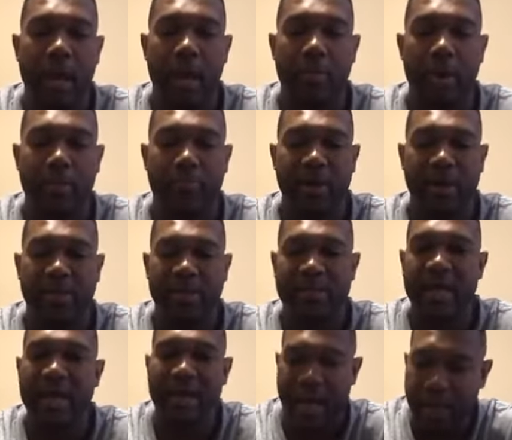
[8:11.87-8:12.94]
Um, but
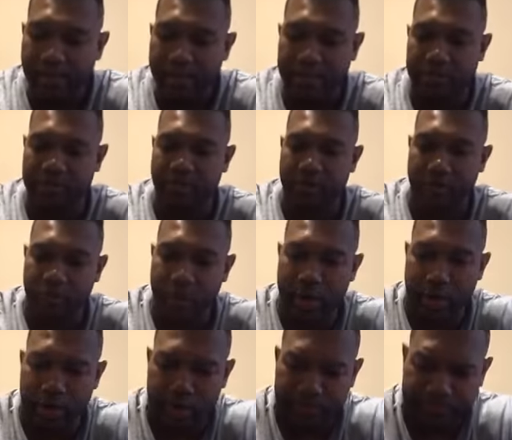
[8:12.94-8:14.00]
in that atmosphere
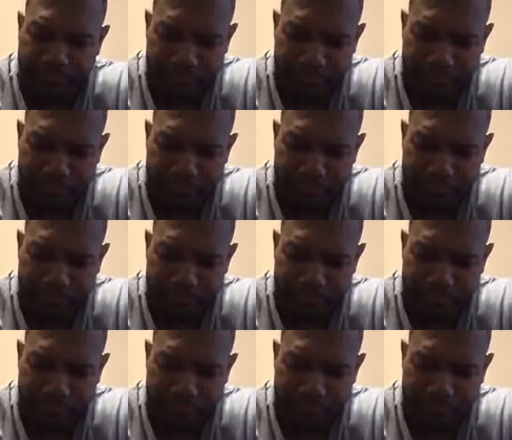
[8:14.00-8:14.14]
where,